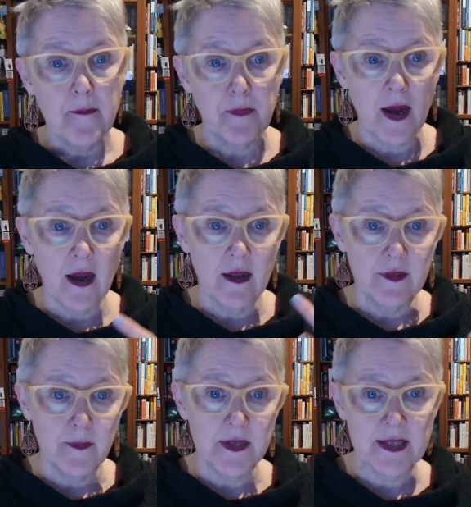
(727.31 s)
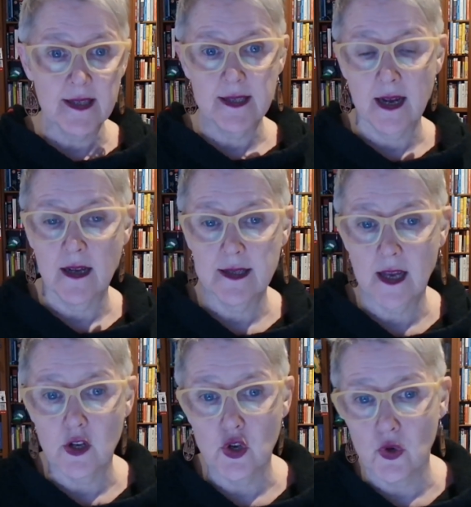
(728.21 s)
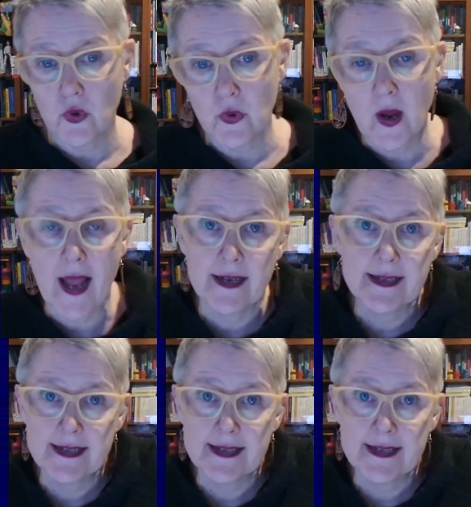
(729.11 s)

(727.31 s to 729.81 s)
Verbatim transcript: but the business starts a new and